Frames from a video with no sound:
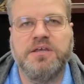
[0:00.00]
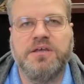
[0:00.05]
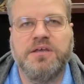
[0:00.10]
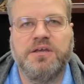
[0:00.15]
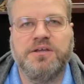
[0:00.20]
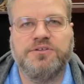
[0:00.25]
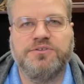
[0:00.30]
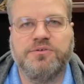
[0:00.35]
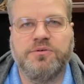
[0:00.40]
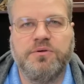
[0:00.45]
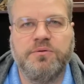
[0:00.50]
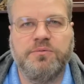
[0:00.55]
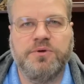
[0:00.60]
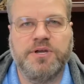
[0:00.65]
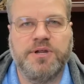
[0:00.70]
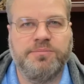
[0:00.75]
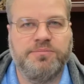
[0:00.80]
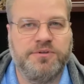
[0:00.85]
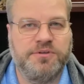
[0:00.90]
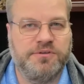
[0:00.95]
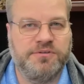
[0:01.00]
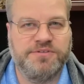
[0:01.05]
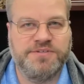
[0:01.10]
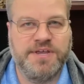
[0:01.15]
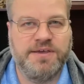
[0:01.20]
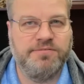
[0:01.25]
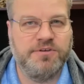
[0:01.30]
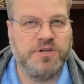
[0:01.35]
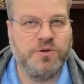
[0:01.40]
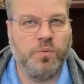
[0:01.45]
And so it went up to
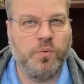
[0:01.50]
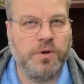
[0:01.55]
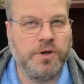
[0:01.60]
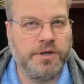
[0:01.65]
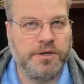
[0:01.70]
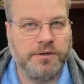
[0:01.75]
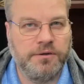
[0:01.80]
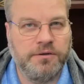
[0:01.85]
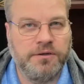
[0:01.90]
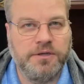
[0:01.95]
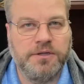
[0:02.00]
71.